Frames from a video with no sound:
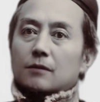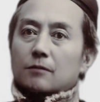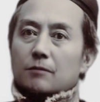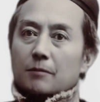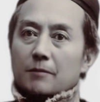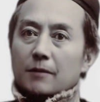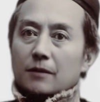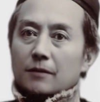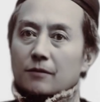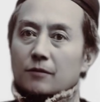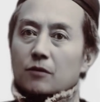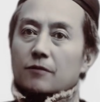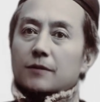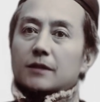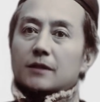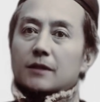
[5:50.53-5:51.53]
A man
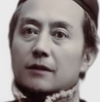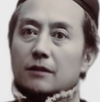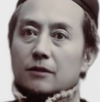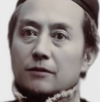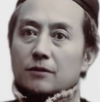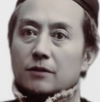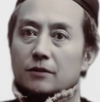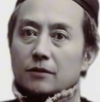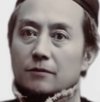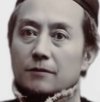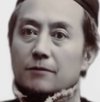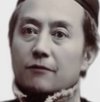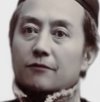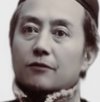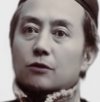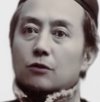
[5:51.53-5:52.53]
of intelligence
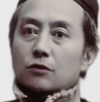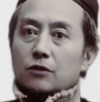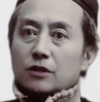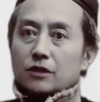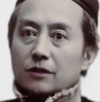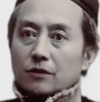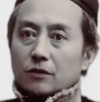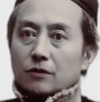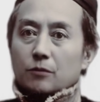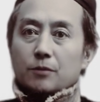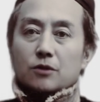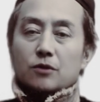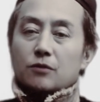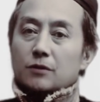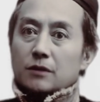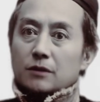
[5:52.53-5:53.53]
never loses his
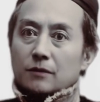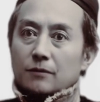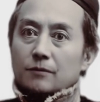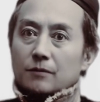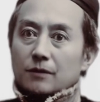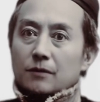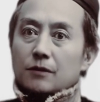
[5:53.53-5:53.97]
opportunity,